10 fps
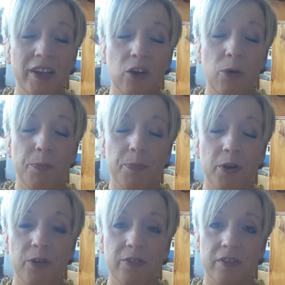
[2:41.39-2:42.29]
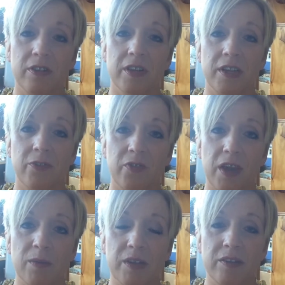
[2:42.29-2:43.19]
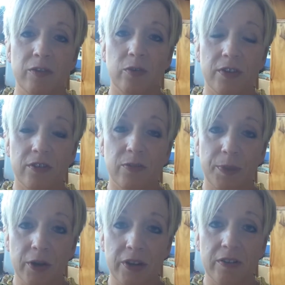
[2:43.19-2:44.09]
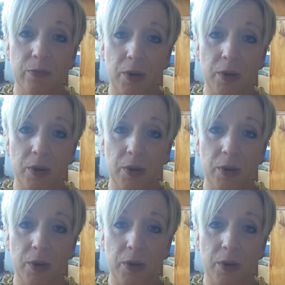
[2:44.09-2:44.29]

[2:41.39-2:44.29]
know personally families who have experienced